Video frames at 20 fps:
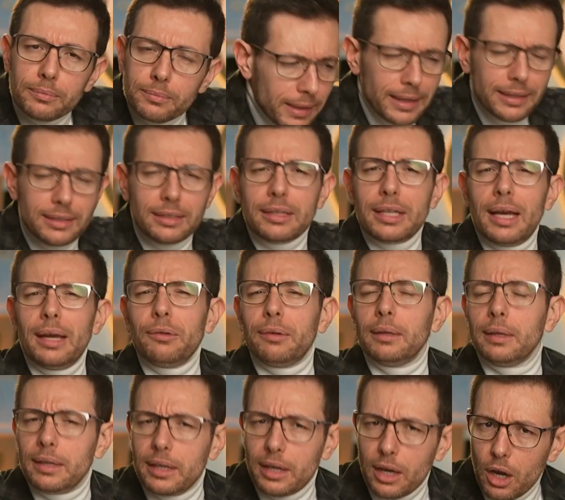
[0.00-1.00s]
It's
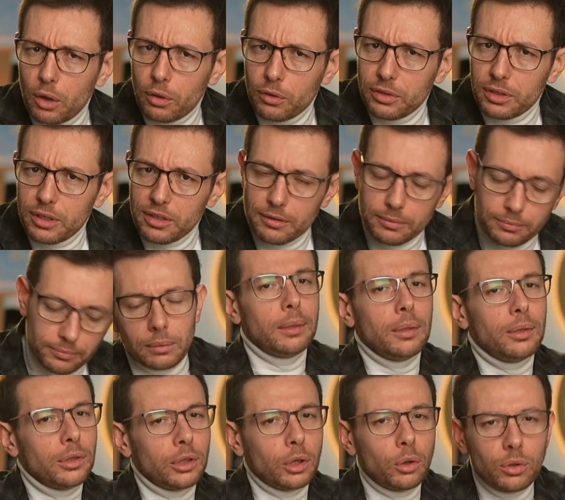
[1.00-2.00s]
definitely arson.
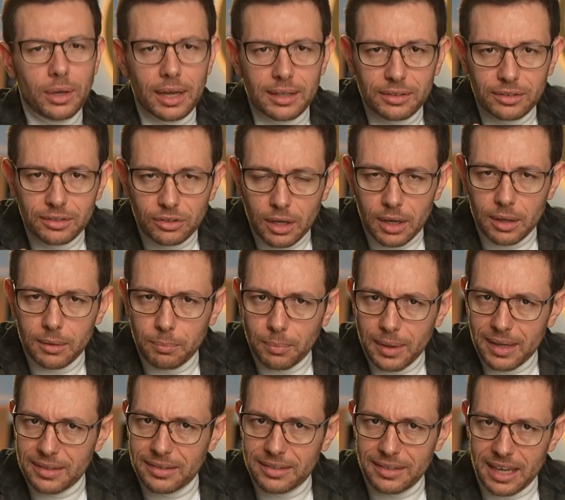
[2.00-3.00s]
So let's start
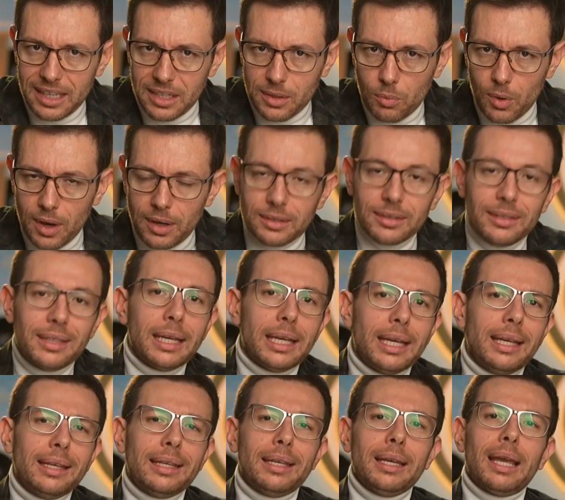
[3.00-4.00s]
by saying one
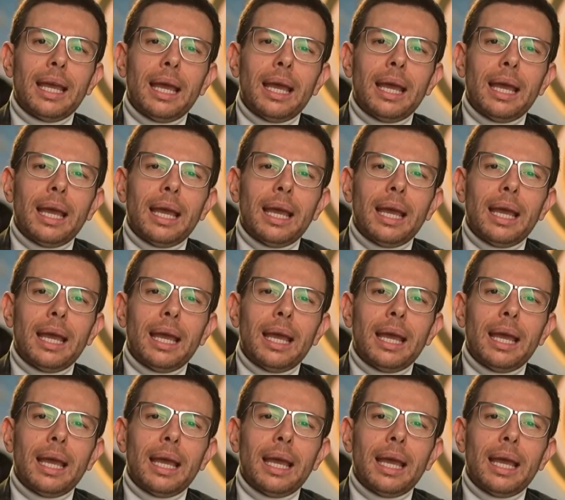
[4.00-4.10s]
thing.